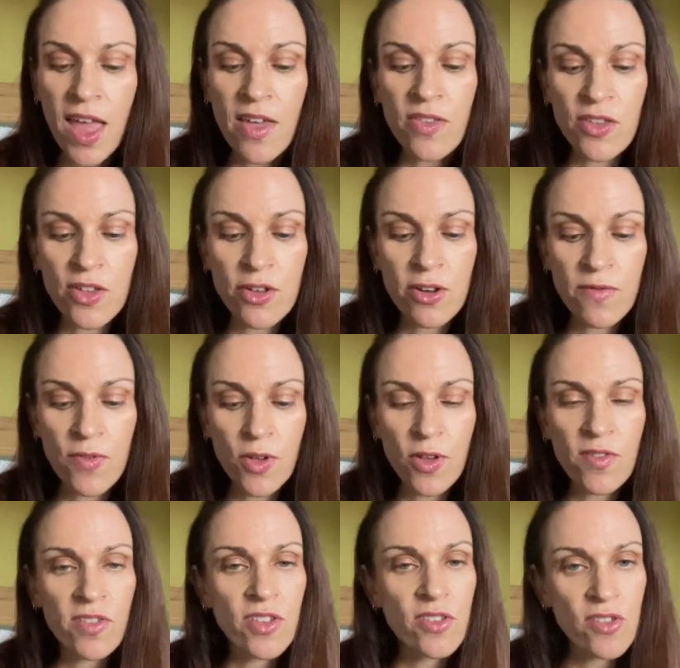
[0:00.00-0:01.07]
The
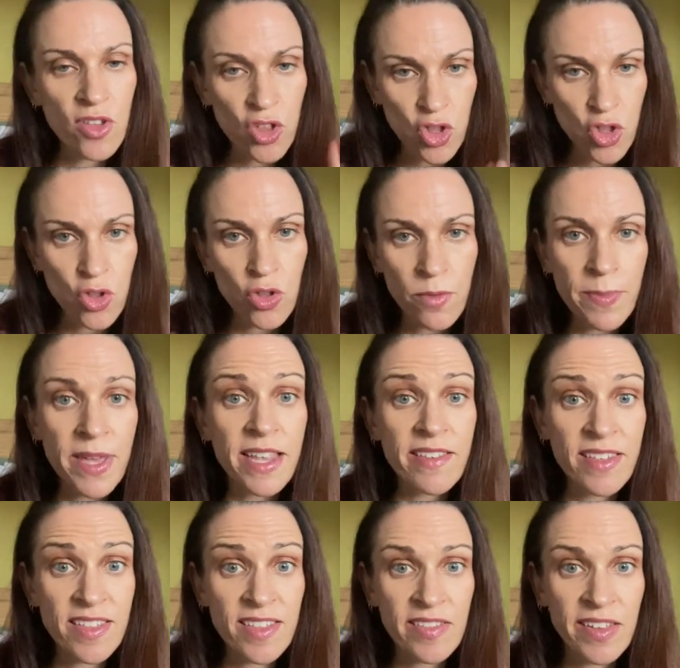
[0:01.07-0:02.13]
universes should be
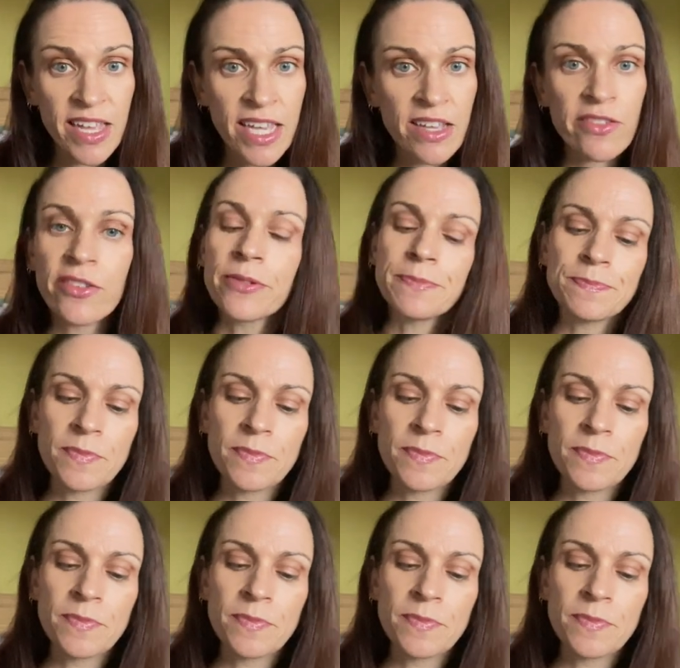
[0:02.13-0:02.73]
distinct.